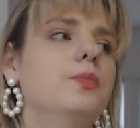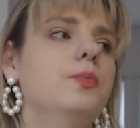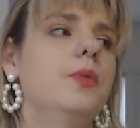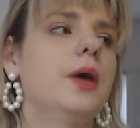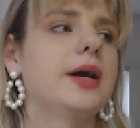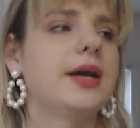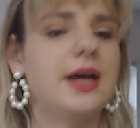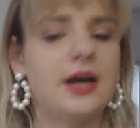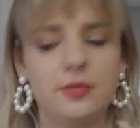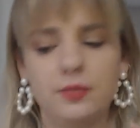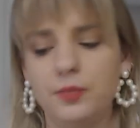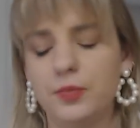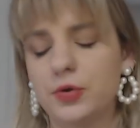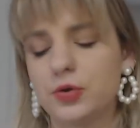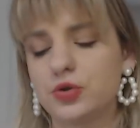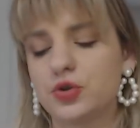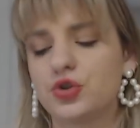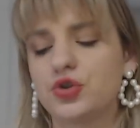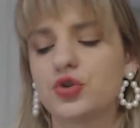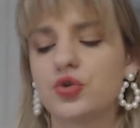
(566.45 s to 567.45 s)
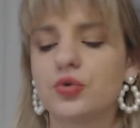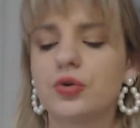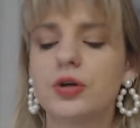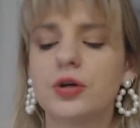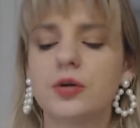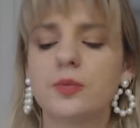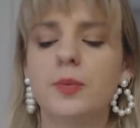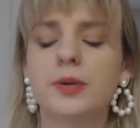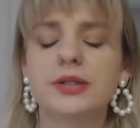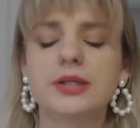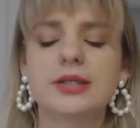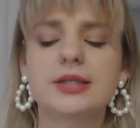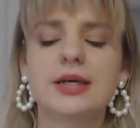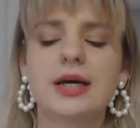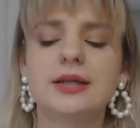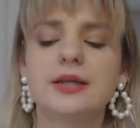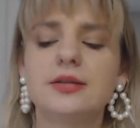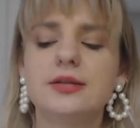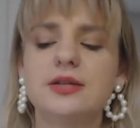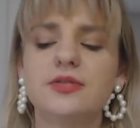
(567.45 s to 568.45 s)
again burnt sugar, but it's
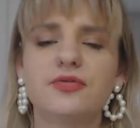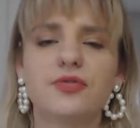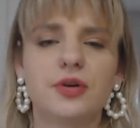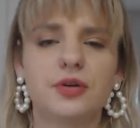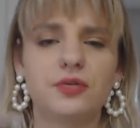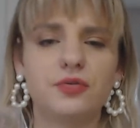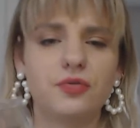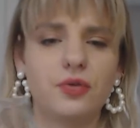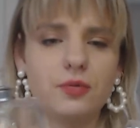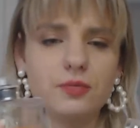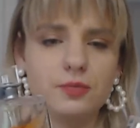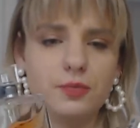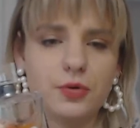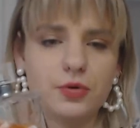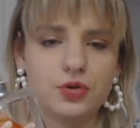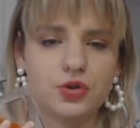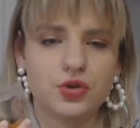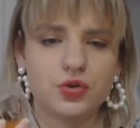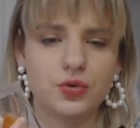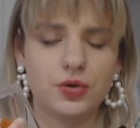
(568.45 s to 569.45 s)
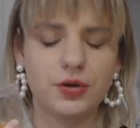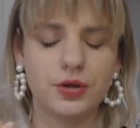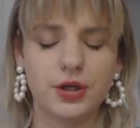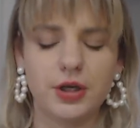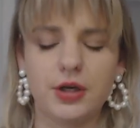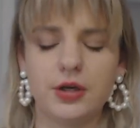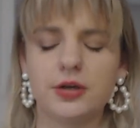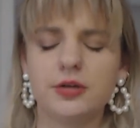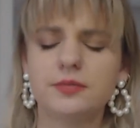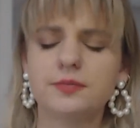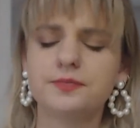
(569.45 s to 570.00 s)
kind of different from burnt sugar here.